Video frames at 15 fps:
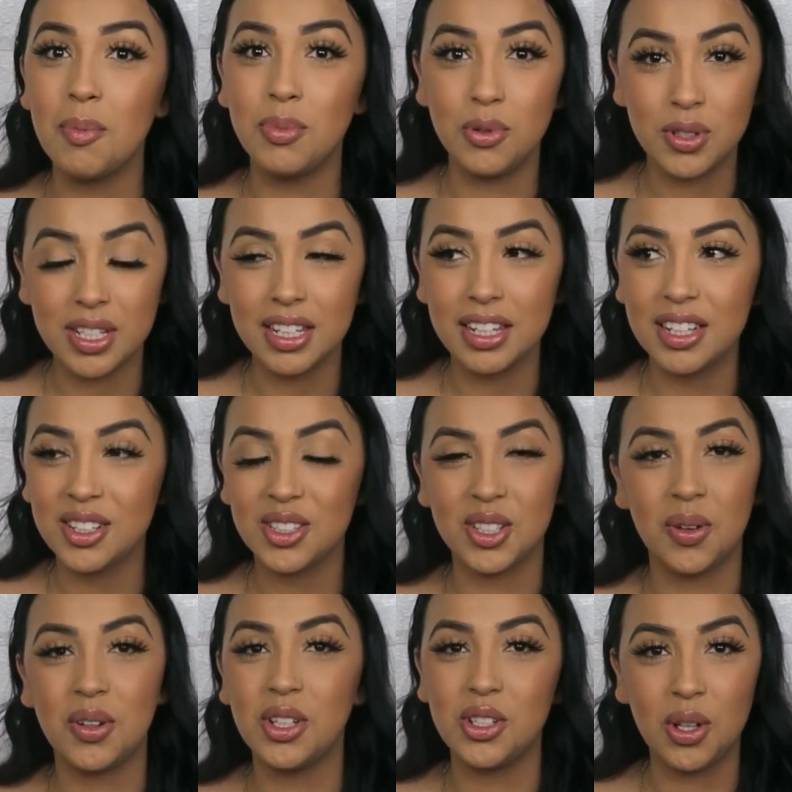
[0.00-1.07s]
boutique,
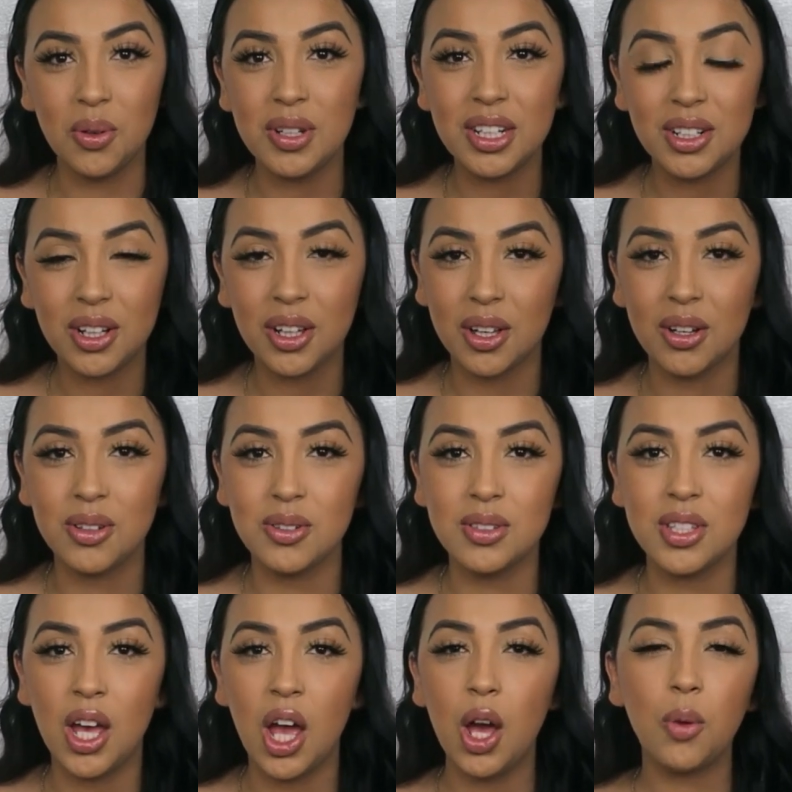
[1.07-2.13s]
so you don't need clothes,